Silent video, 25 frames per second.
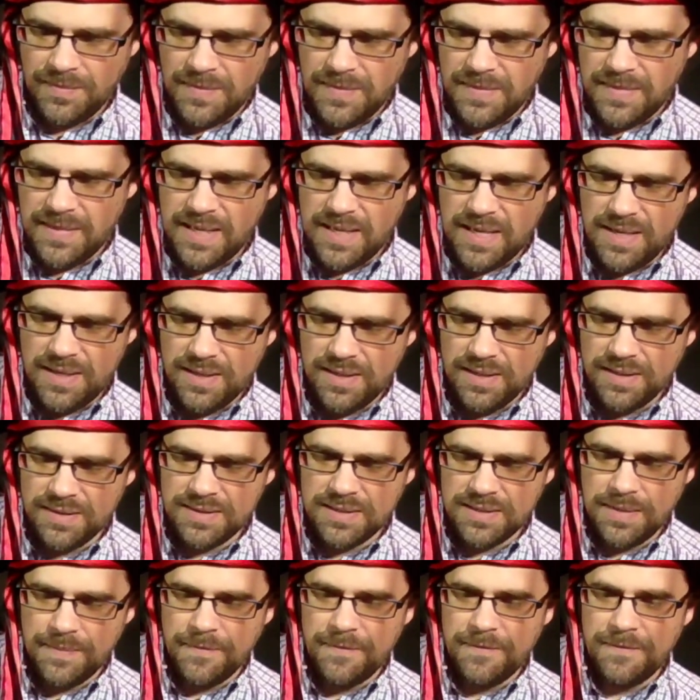And
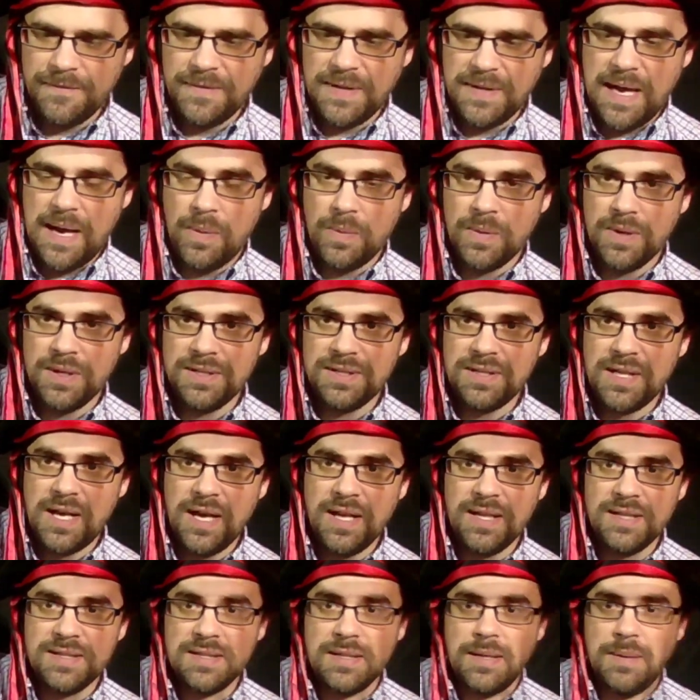some flowers.
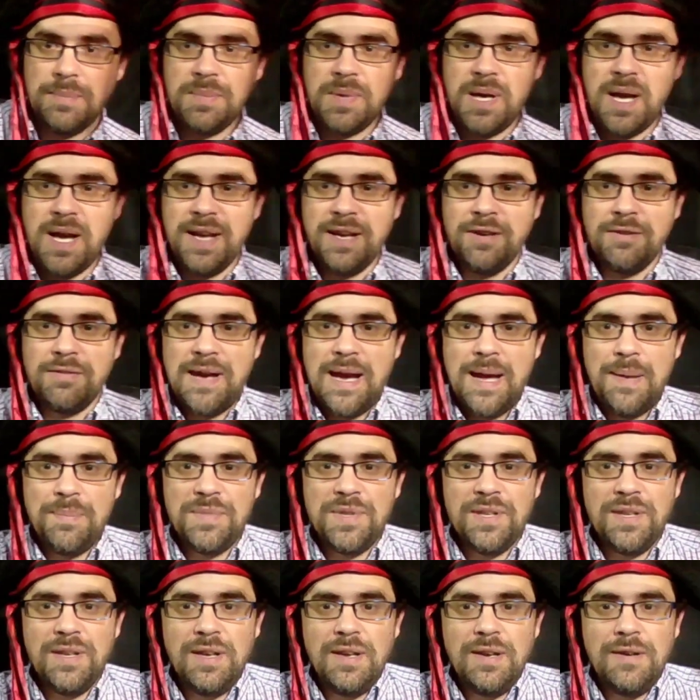Some I
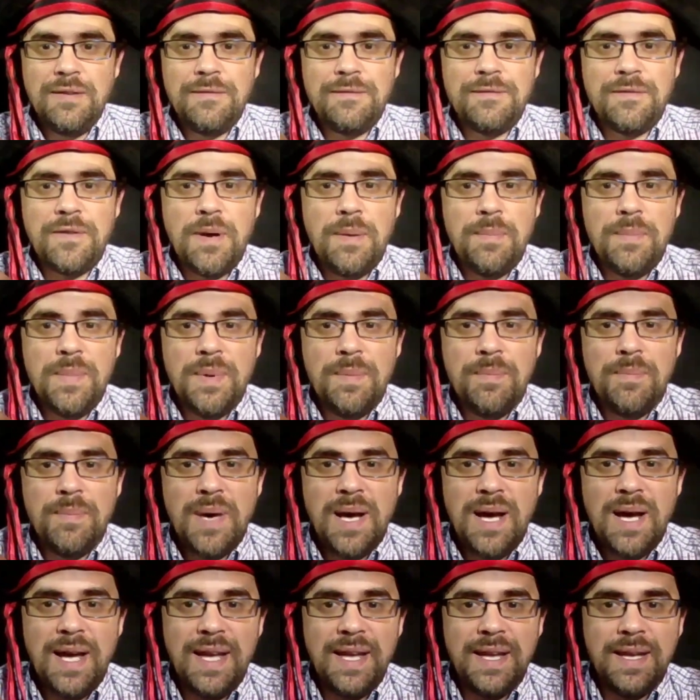grabbed from
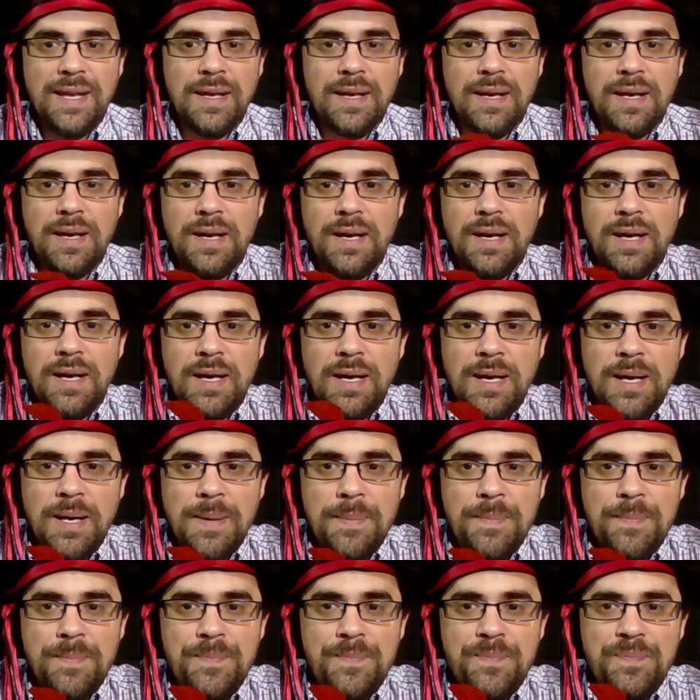my...
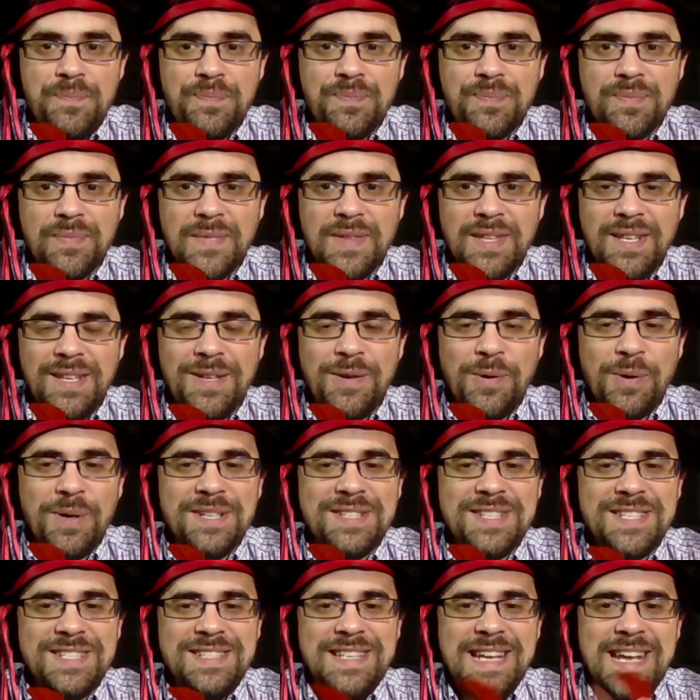Cora
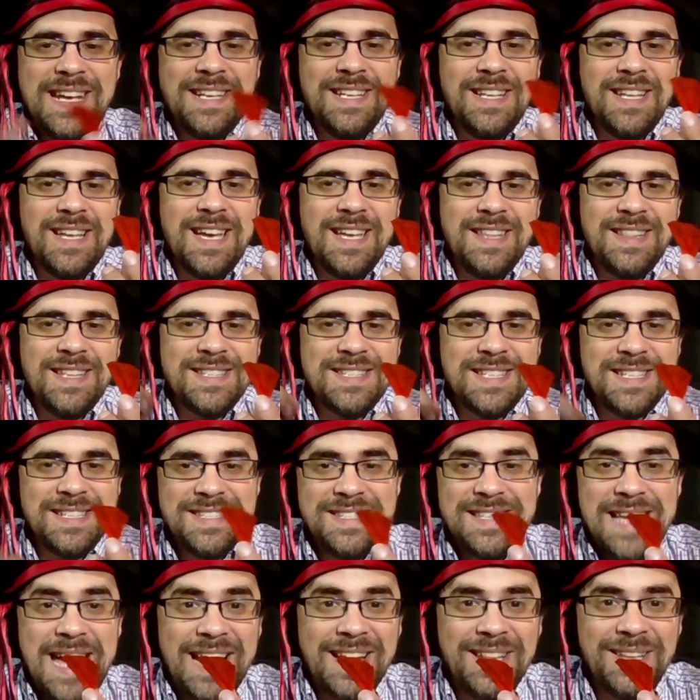says dandelion. That's
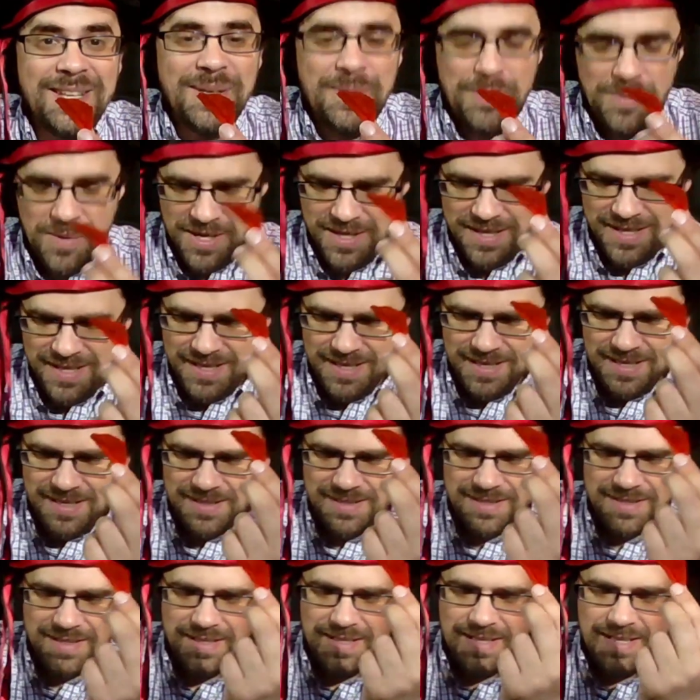exactly what it
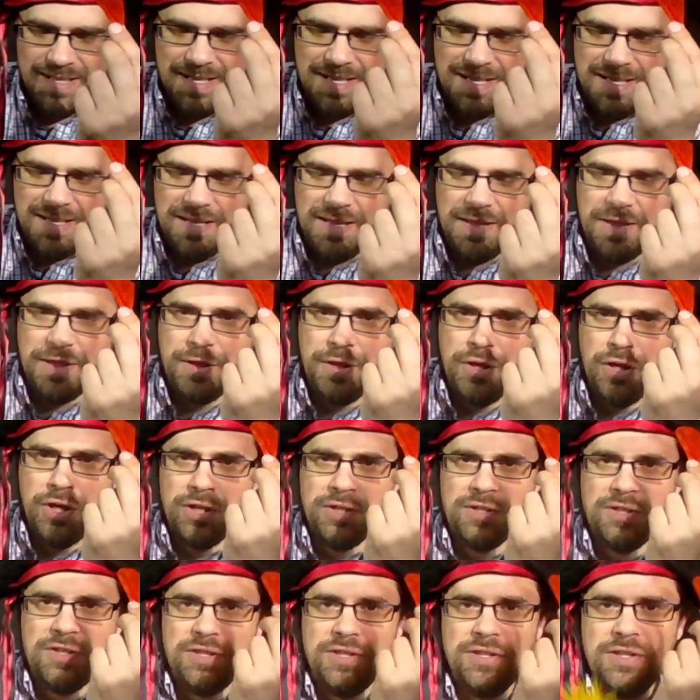is.
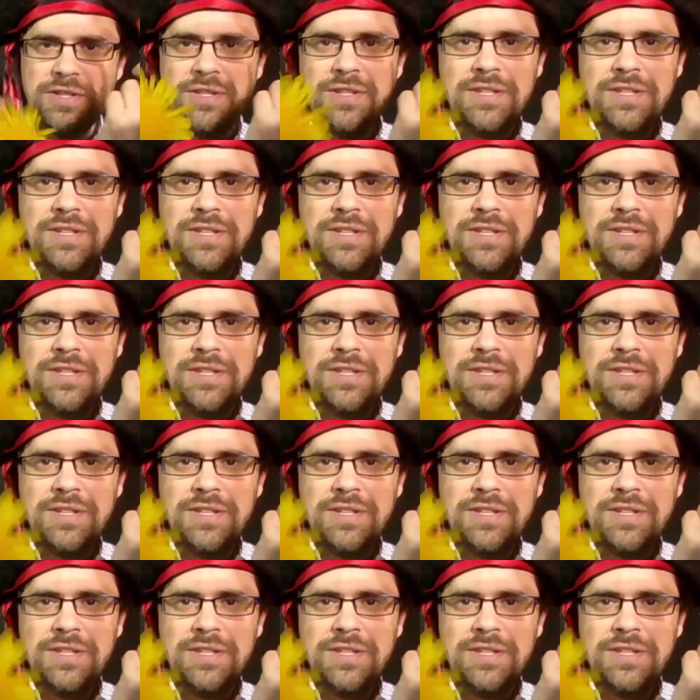This